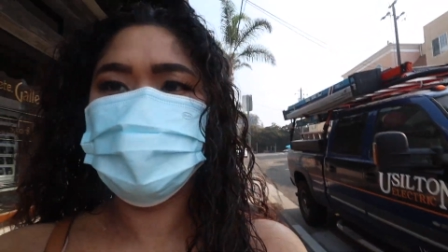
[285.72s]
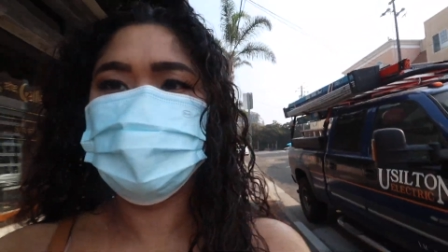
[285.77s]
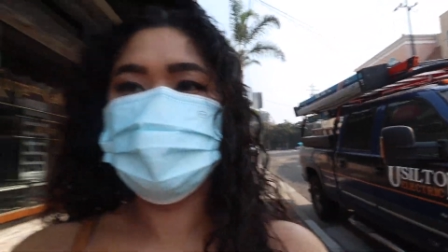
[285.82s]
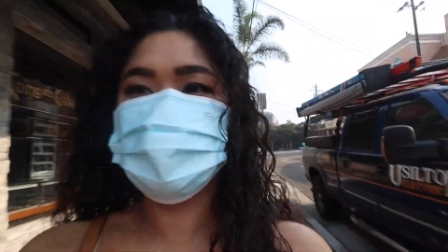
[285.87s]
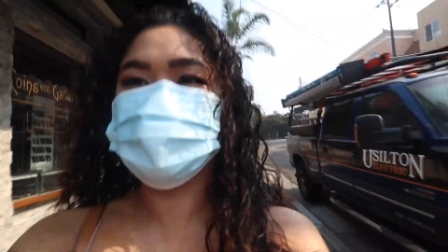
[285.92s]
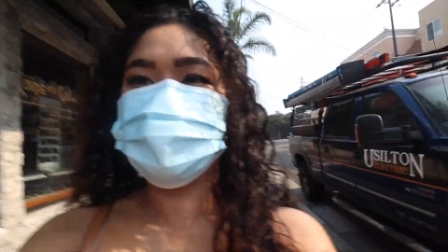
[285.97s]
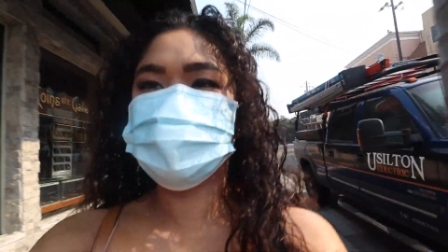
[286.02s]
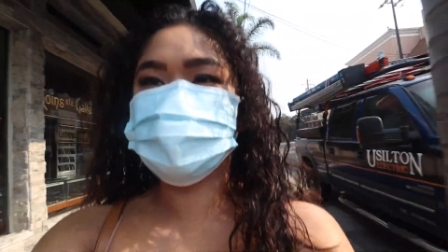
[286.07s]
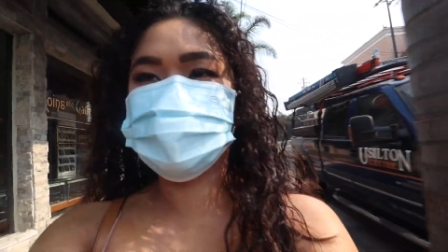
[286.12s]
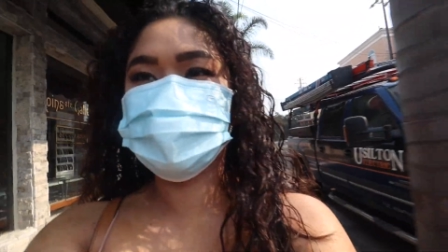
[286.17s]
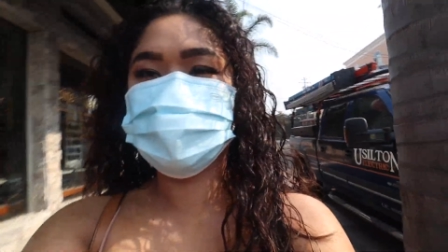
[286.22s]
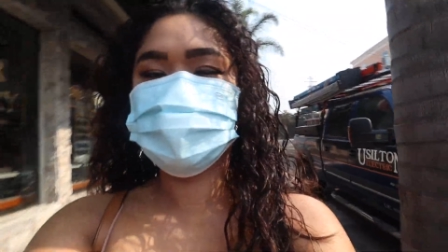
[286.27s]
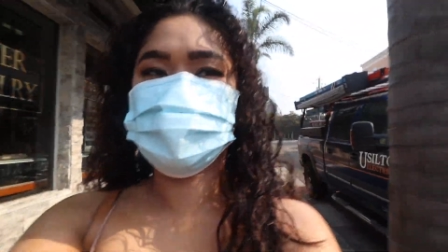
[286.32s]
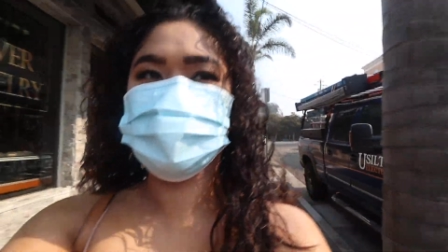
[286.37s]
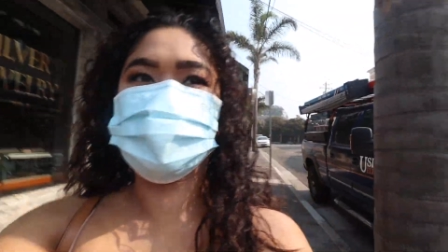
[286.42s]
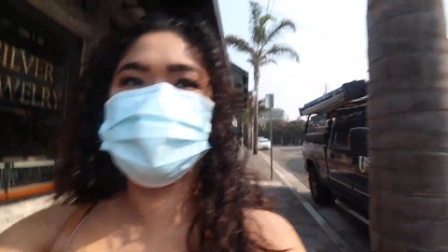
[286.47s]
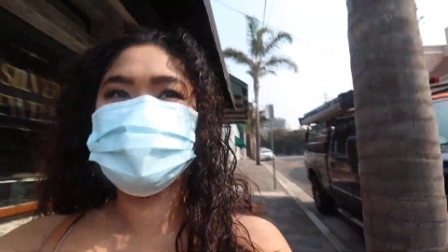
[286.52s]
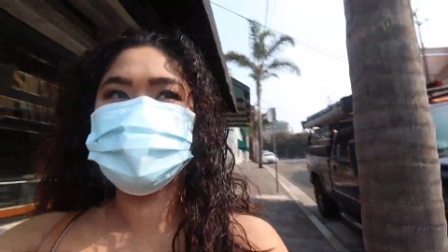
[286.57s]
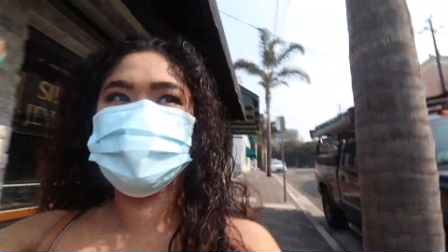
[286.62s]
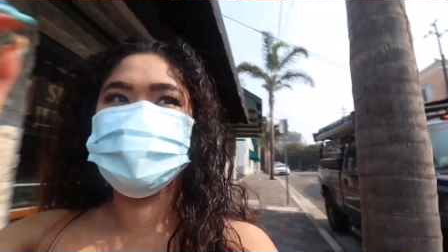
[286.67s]
We just got
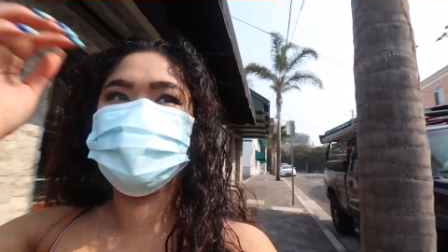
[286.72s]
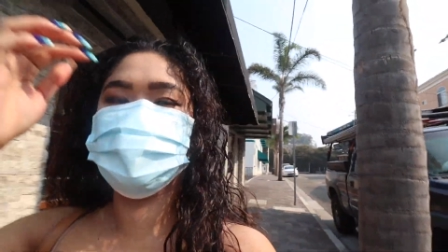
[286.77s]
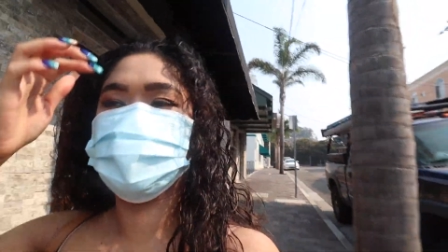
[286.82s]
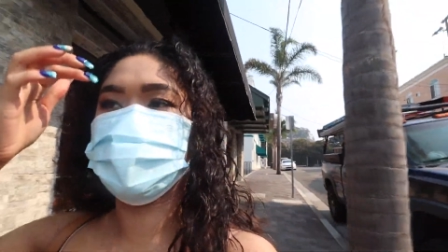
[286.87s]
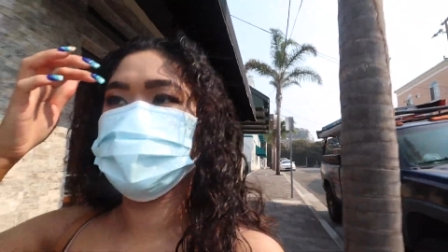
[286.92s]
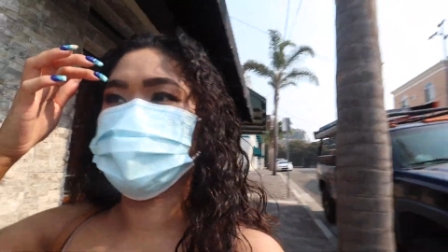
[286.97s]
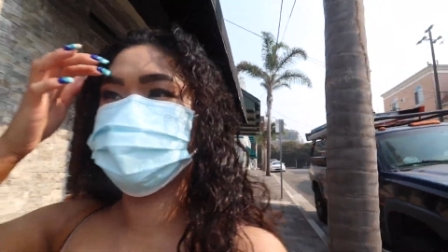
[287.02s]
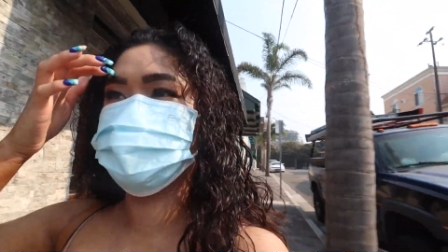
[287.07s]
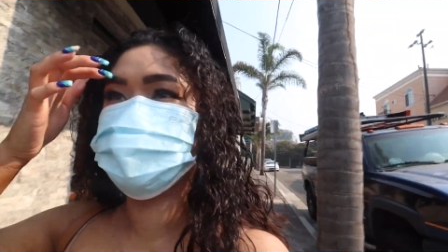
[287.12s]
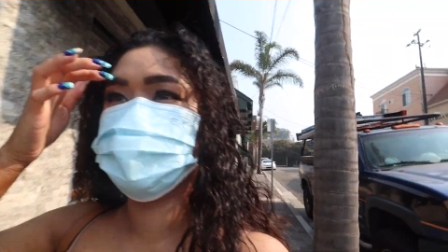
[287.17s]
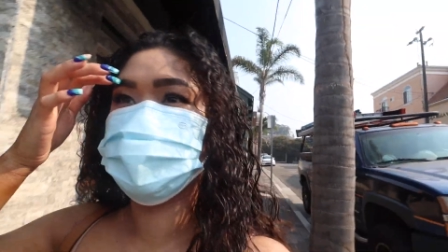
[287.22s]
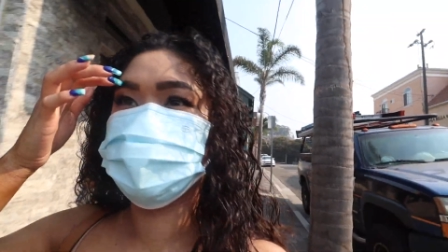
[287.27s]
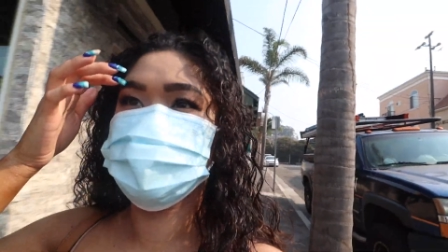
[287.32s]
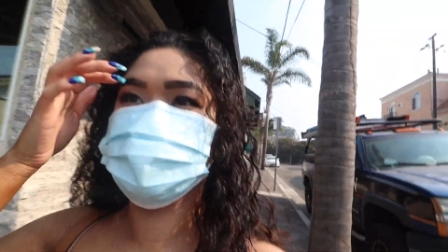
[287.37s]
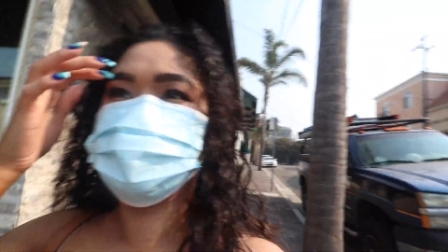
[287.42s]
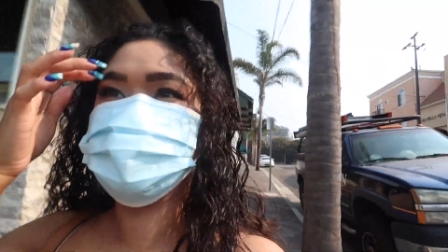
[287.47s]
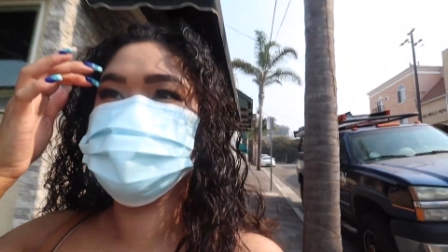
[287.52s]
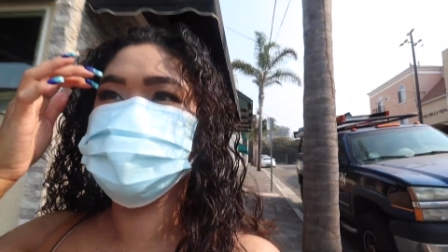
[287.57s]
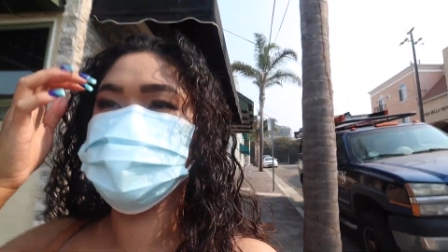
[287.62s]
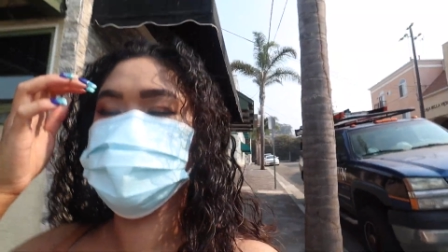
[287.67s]
done eating
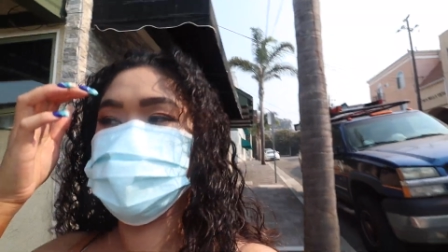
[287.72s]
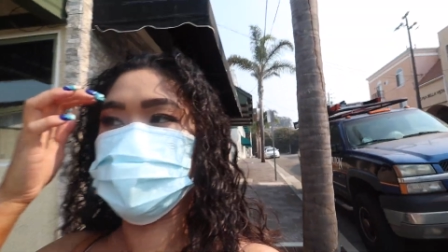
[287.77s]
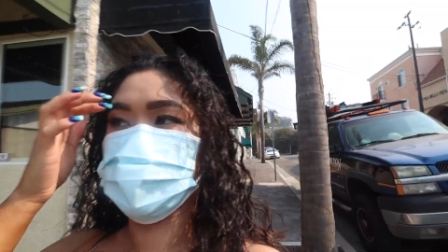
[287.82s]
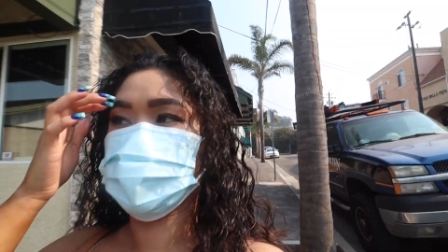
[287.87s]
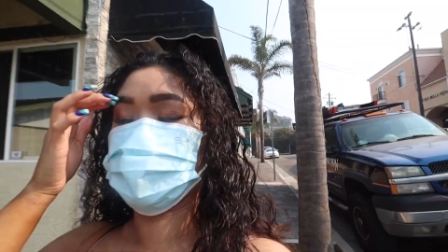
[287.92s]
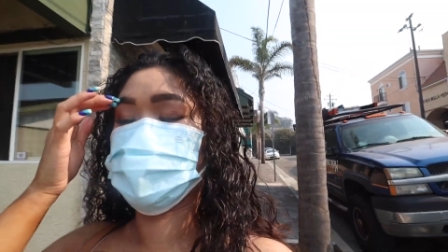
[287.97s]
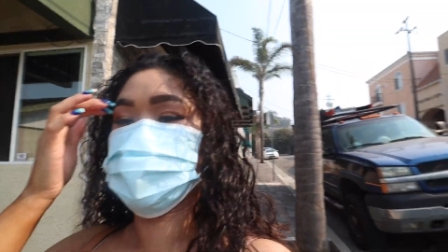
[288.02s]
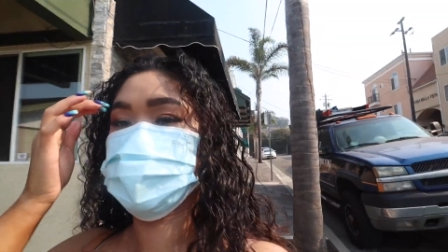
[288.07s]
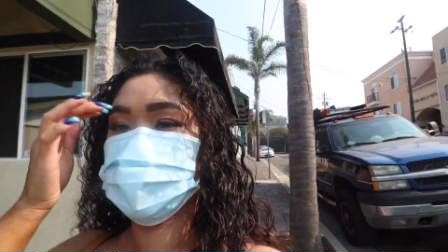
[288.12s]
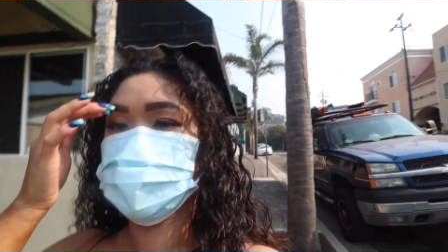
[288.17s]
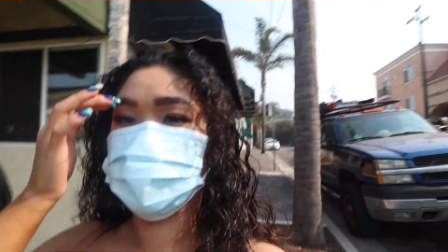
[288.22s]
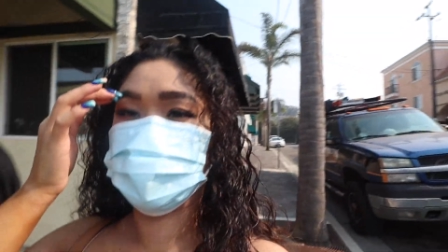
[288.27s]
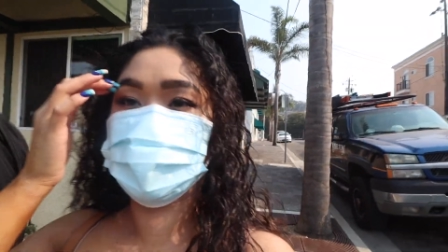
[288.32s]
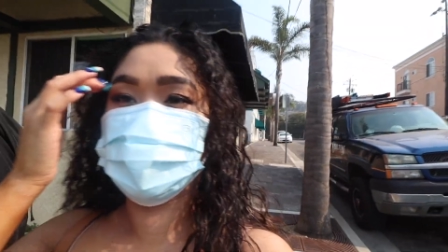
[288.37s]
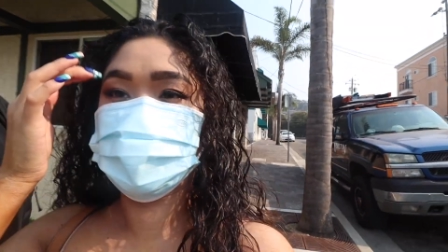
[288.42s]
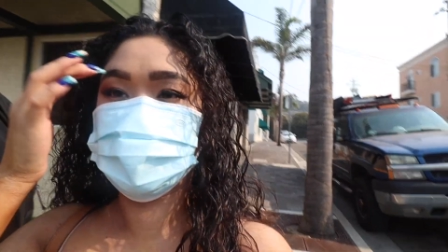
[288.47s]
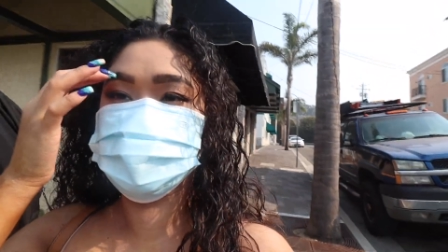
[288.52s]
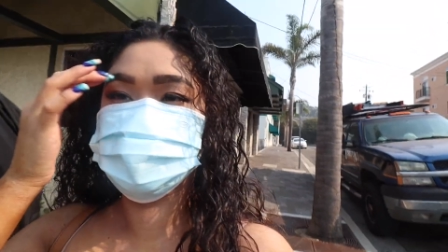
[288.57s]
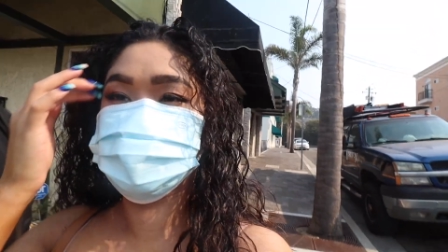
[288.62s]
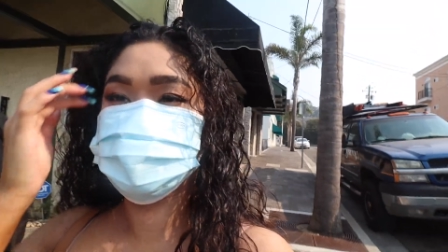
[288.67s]
breakfast. Now we're gonna
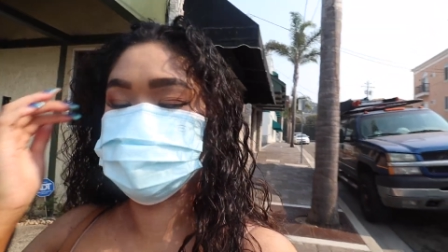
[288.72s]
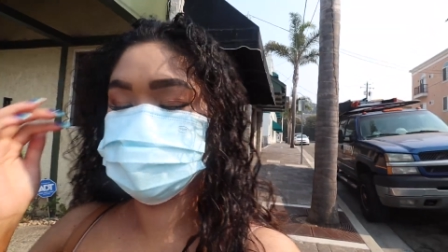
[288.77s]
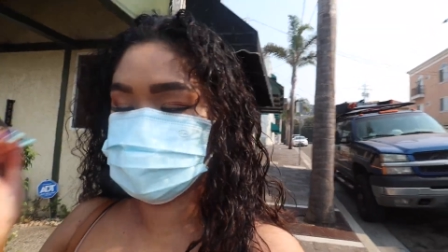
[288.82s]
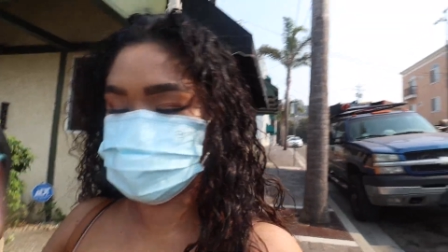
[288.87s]
go to a